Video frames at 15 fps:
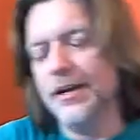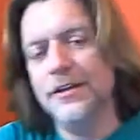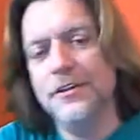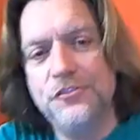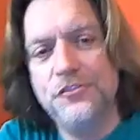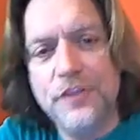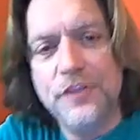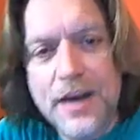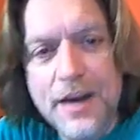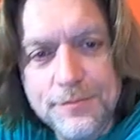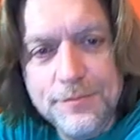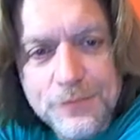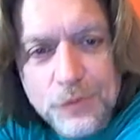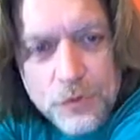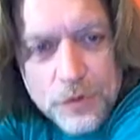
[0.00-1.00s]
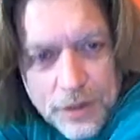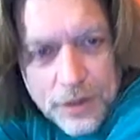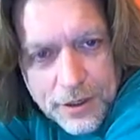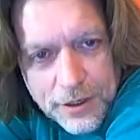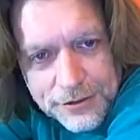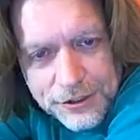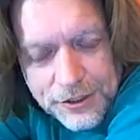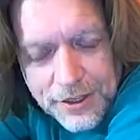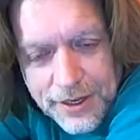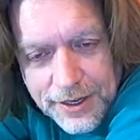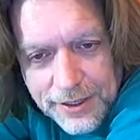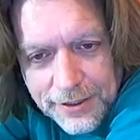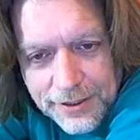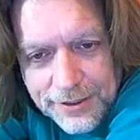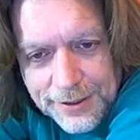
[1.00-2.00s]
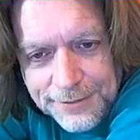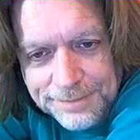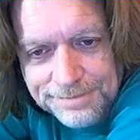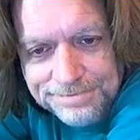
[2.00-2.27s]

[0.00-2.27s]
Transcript: in the shop. We're all trying hard.